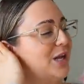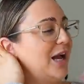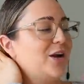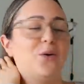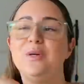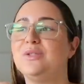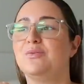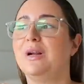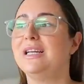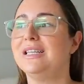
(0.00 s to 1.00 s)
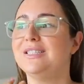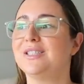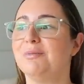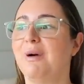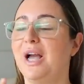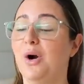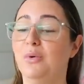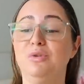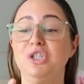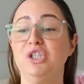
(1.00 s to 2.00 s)
I always run into my
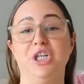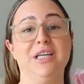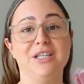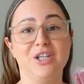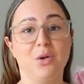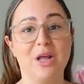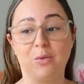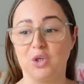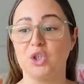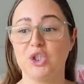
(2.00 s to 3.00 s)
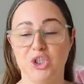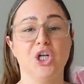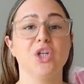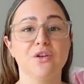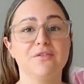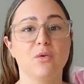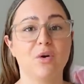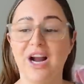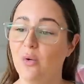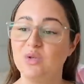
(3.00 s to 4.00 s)
own shit. You know, like when there's shit on the
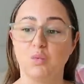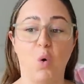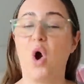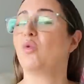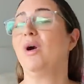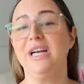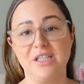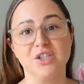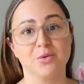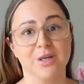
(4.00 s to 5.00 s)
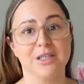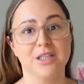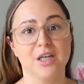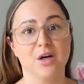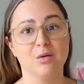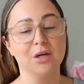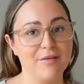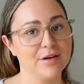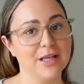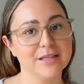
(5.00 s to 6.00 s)
floor, I always walk right into it, you know?
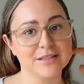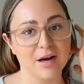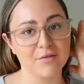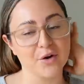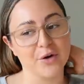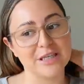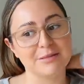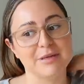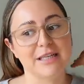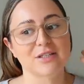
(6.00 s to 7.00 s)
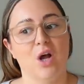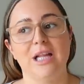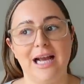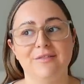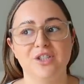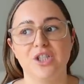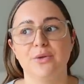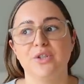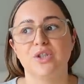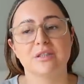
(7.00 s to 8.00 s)
Everything is done for Christmas. All I have to
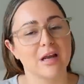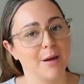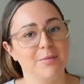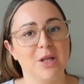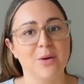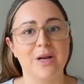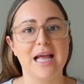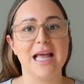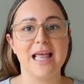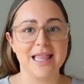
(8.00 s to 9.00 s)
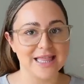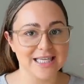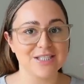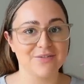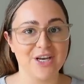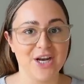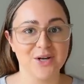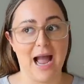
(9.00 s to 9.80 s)
do is just upload this video.